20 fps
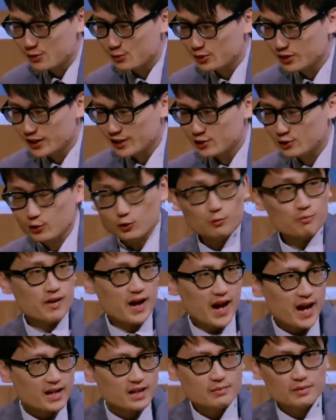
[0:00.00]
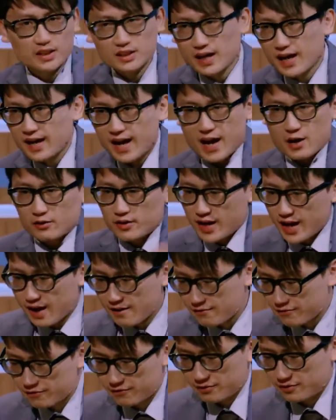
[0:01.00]
me would like to look back. I mean, I don't
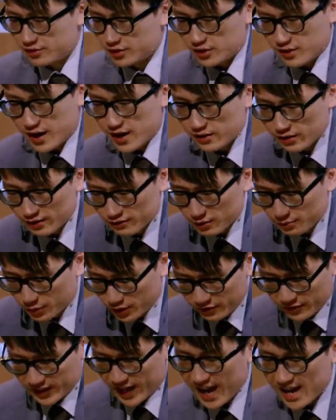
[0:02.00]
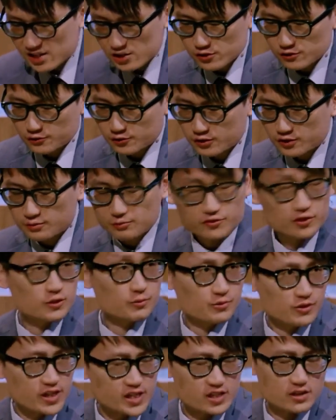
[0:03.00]
have the perfect answer for
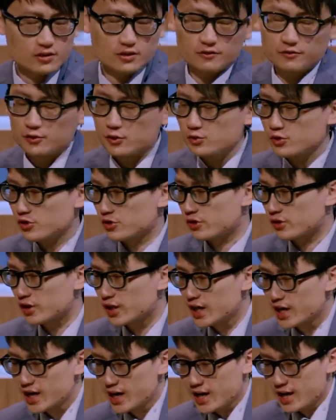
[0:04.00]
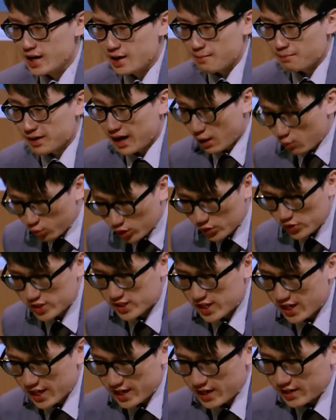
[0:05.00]
the present or the future. But I will
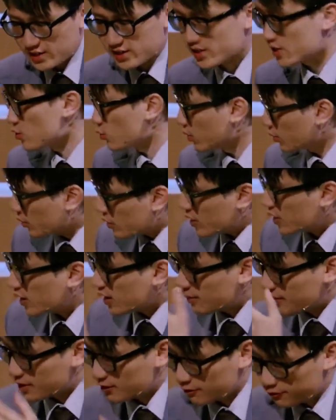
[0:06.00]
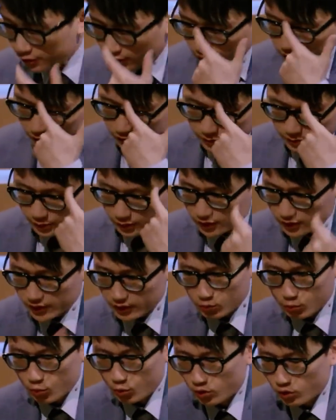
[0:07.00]
say, since we were talking about the fall of the
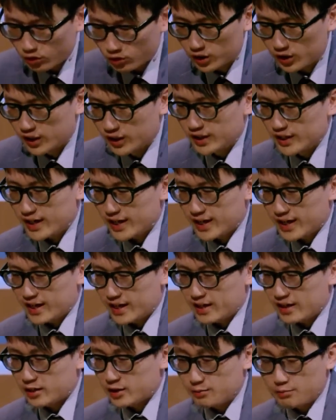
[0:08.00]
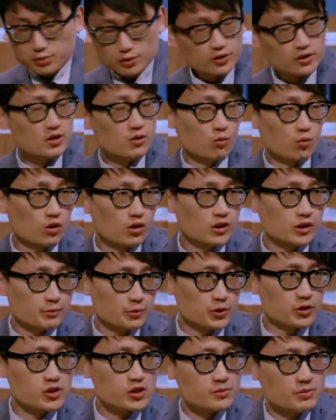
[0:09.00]
Berlin Wall, the book that won the
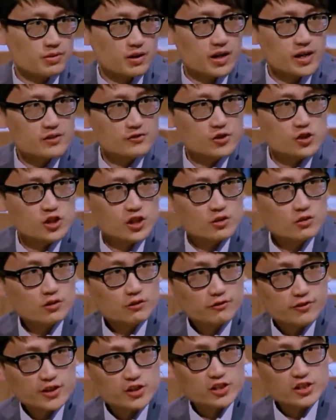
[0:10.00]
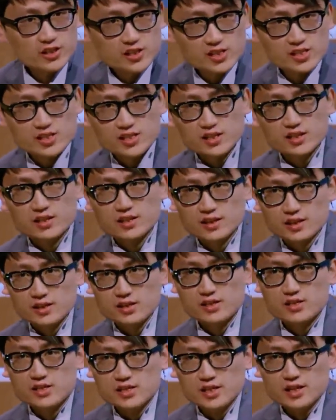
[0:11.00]
Pulitzer Prize for General Fiction this year
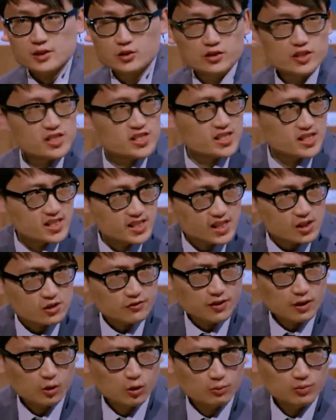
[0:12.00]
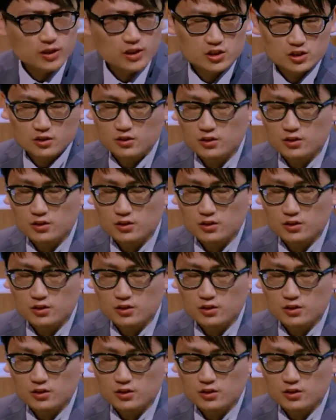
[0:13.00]
is To the Success of a Hopeless